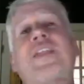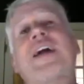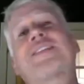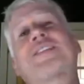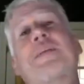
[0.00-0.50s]

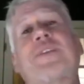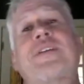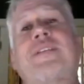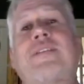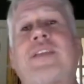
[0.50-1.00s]
that's
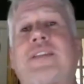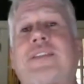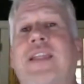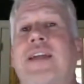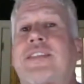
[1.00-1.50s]
something that
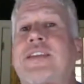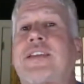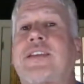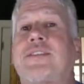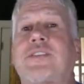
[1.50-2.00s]
I
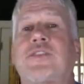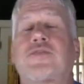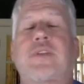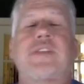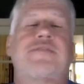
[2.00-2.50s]
think is
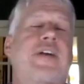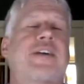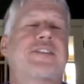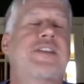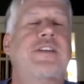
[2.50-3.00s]
really
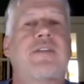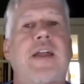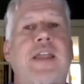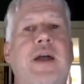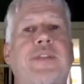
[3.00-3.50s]
fascinating right
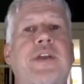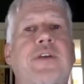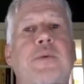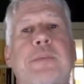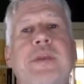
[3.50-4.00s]
now. And the
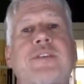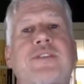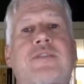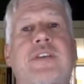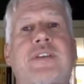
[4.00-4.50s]
other piece
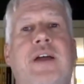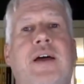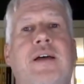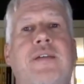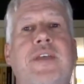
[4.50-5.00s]
of it
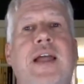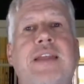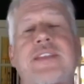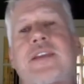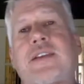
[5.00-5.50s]
that I
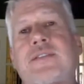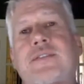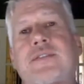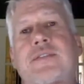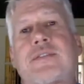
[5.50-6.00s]
think
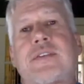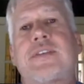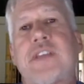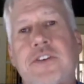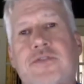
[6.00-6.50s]
is
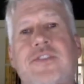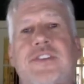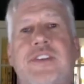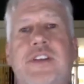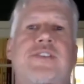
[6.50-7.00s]

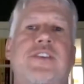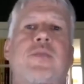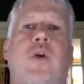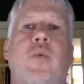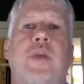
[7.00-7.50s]
interesting to see
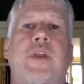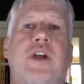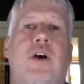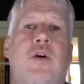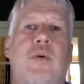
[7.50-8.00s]
where we
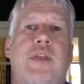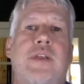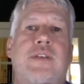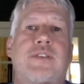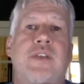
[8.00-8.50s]
go
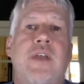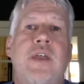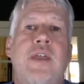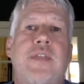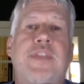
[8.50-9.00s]
is
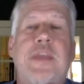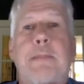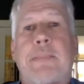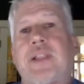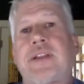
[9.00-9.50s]
the
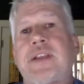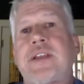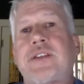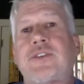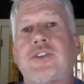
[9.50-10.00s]

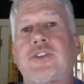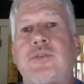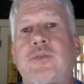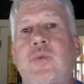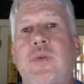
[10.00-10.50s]
ability
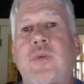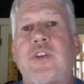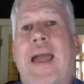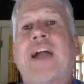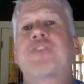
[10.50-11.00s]
to
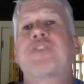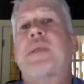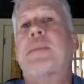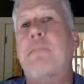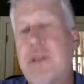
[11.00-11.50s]

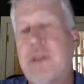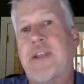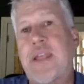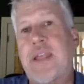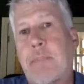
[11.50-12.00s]
actually
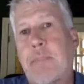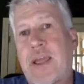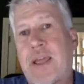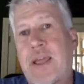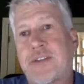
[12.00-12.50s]
mill an
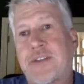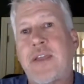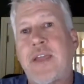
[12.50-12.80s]
implant